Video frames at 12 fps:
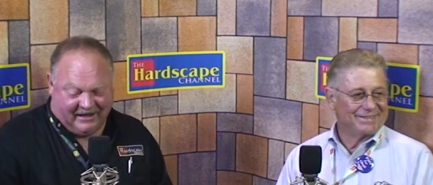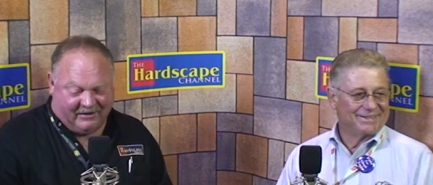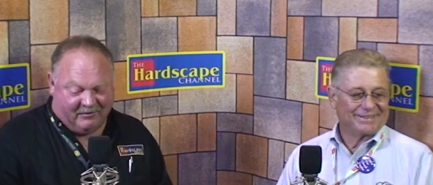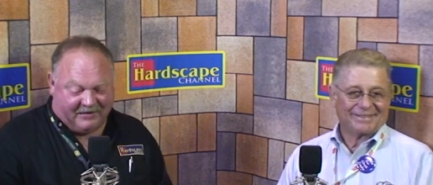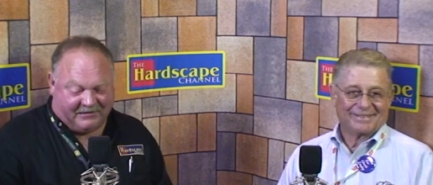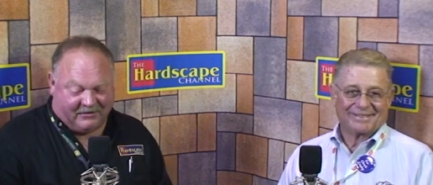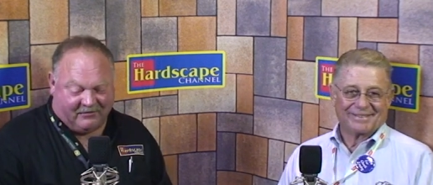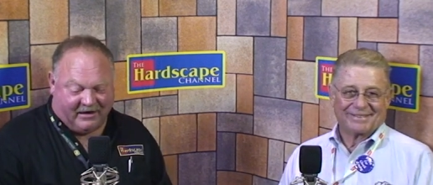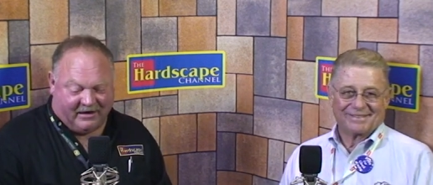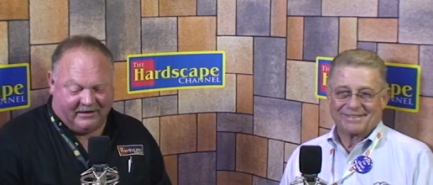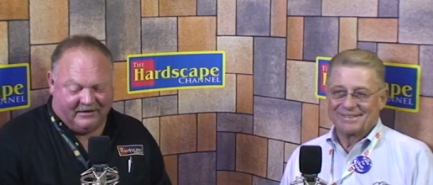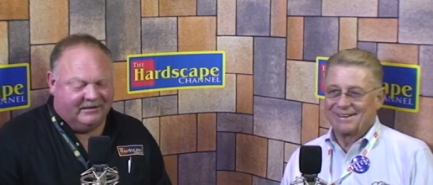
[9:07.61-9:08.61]
Speaker 1: I don't want the
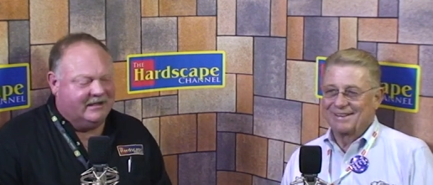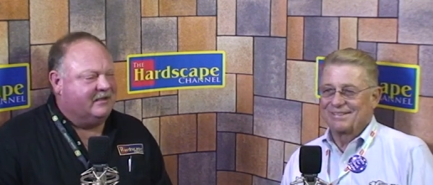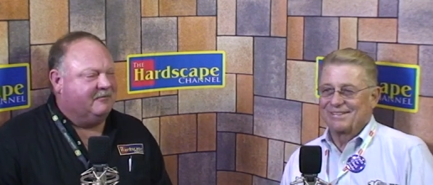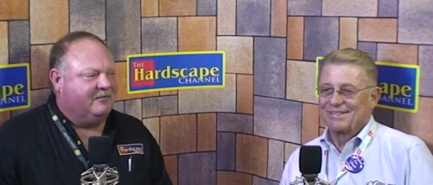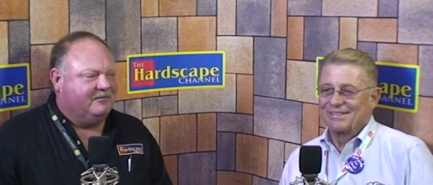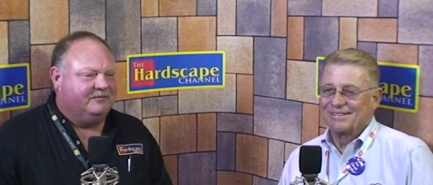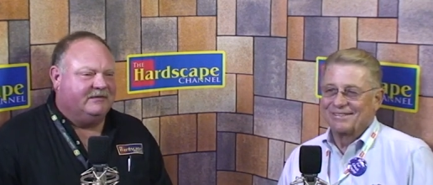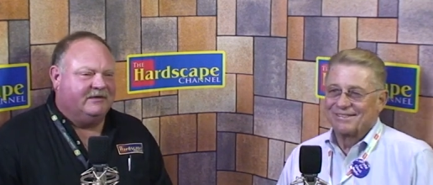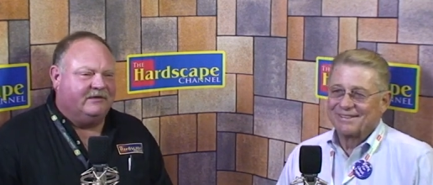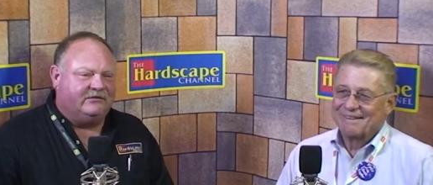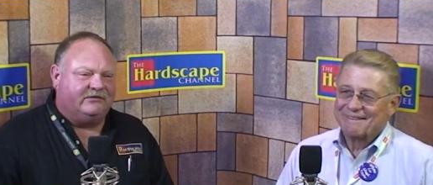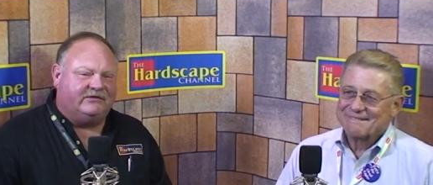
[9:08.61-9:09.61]
credit. Yes, you do.
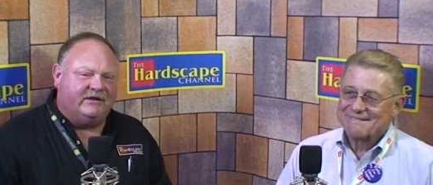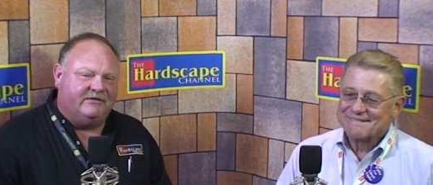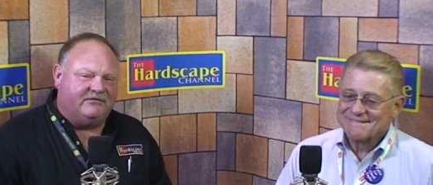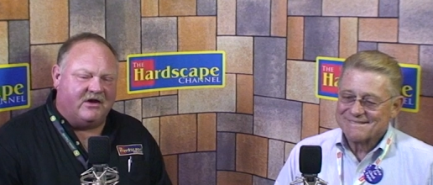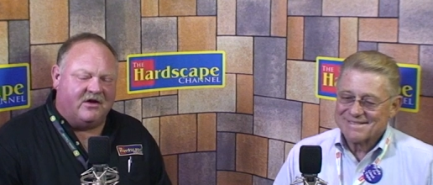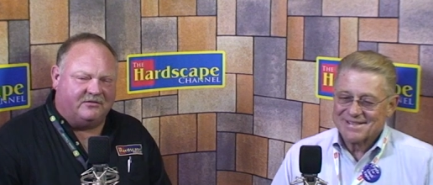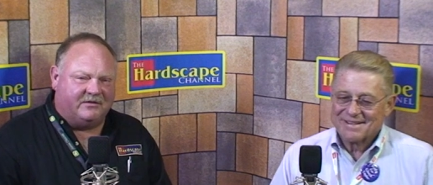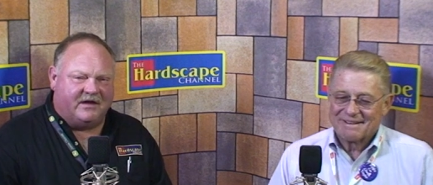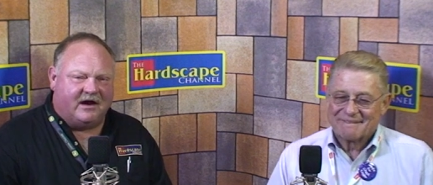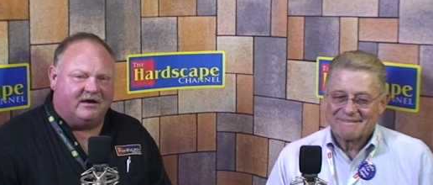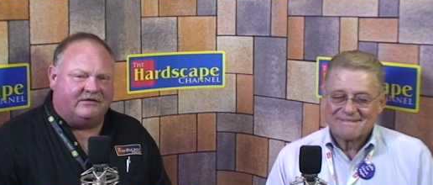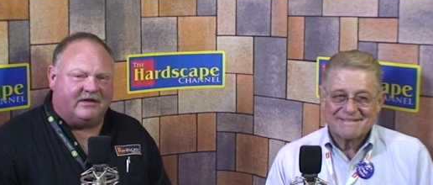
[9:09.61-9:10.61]
This is Steve Jones with
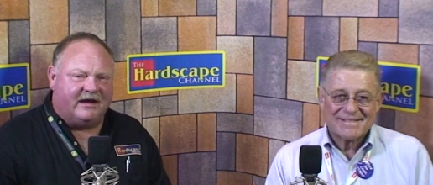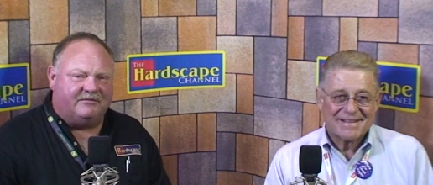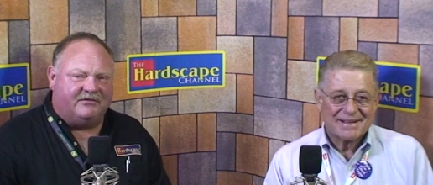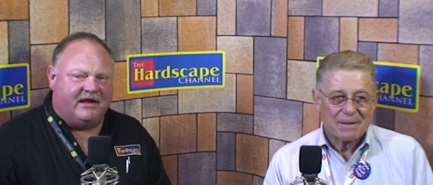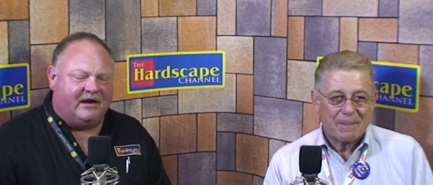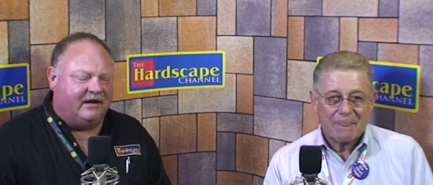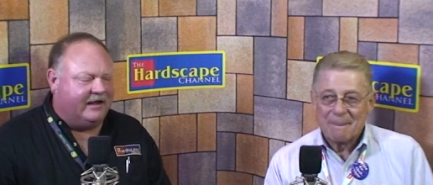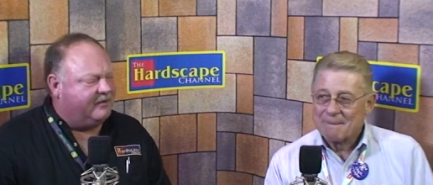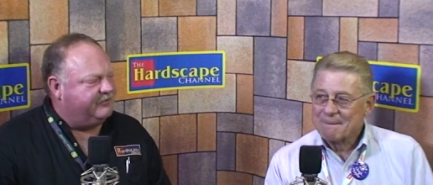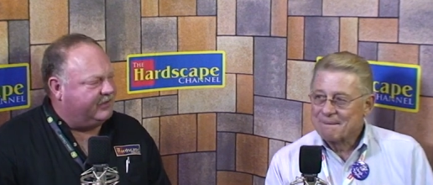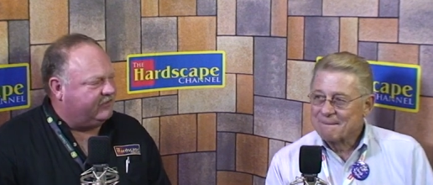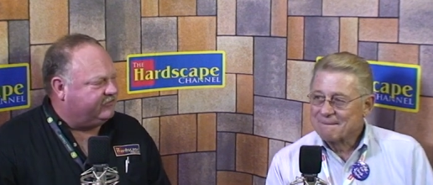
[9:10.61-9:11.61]
the Hardscape Channel
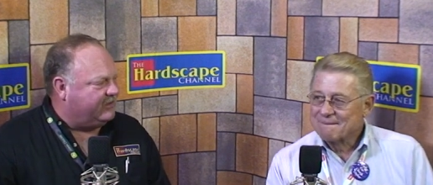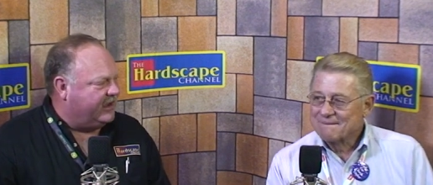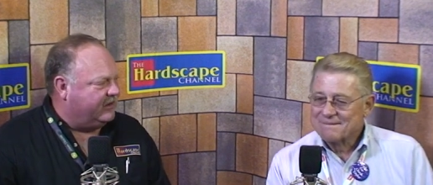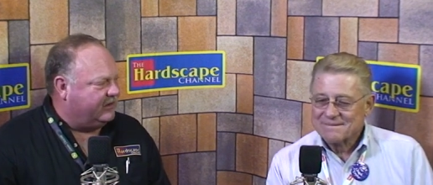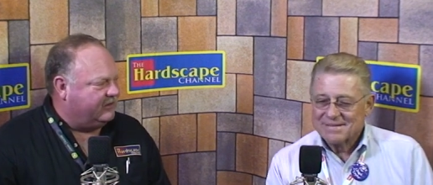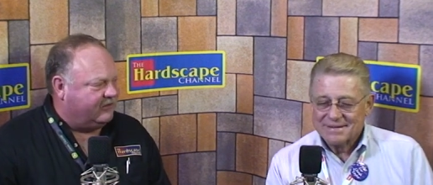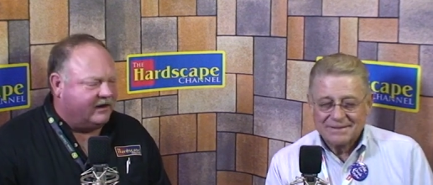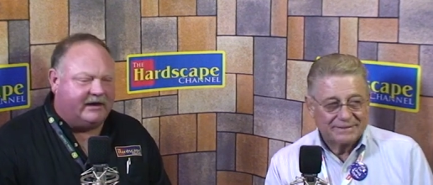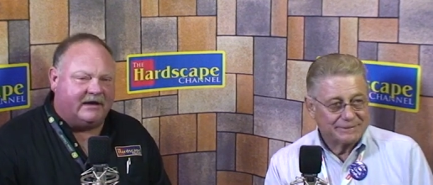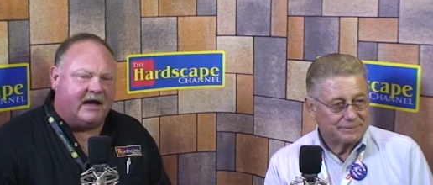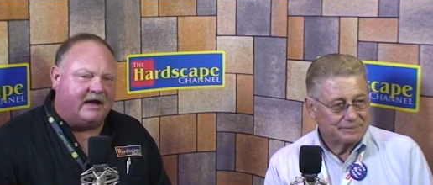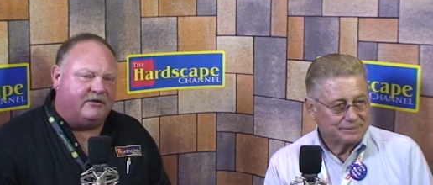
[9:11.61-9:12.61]
and Bill Schneider,
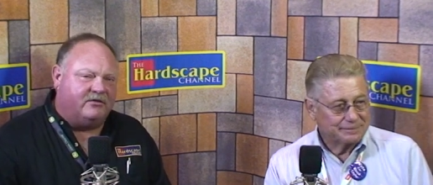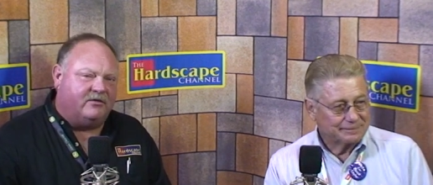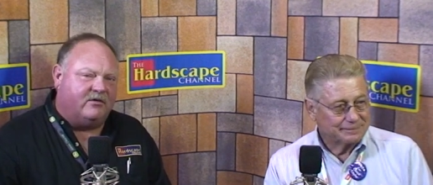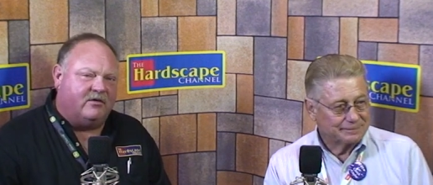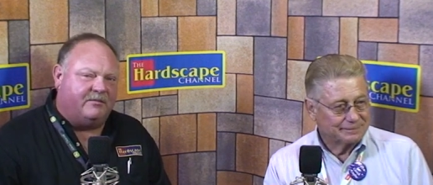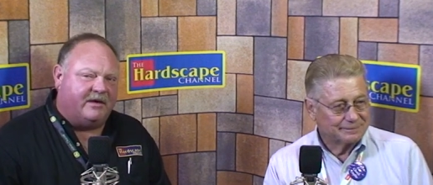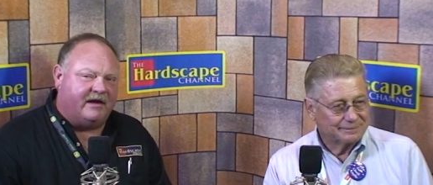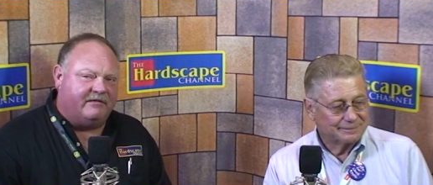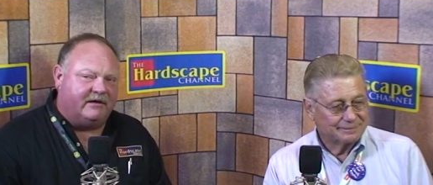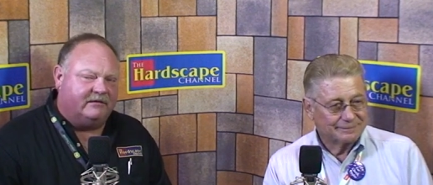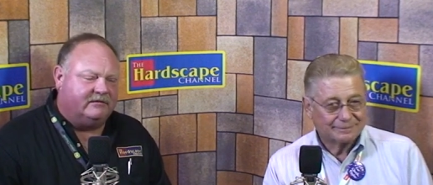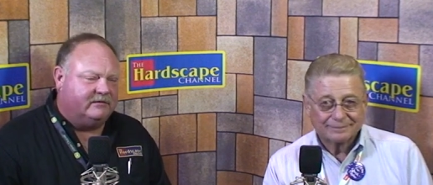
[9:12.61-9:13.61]
Great Guide Guru of
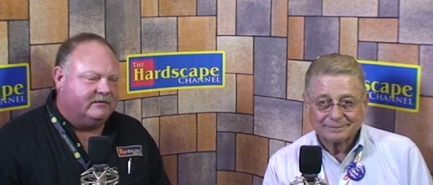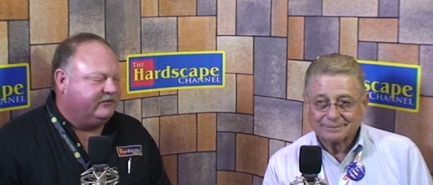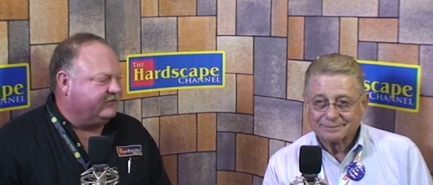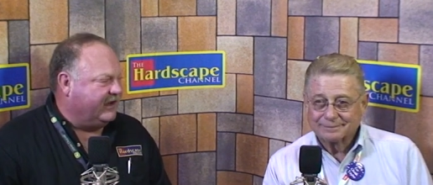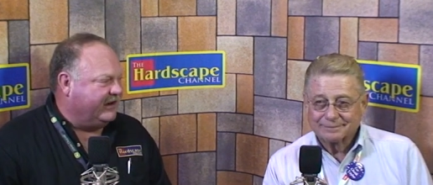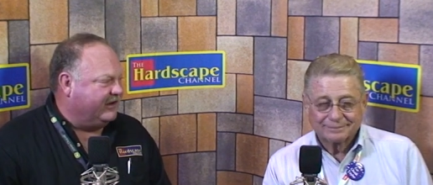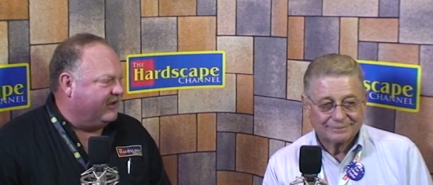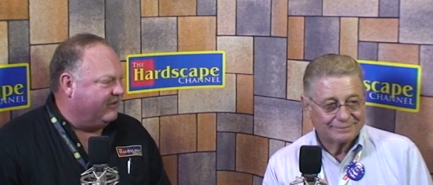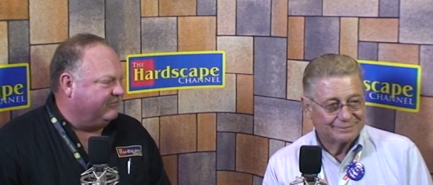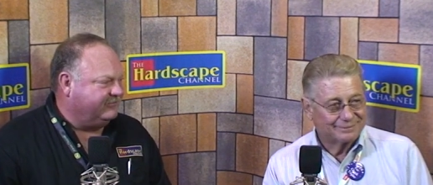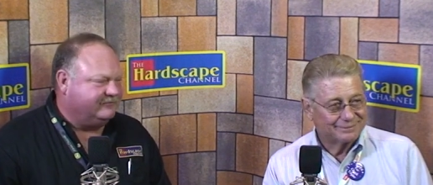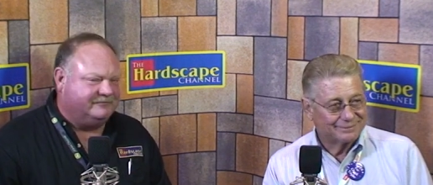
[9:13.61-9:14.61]
Paving, signing off.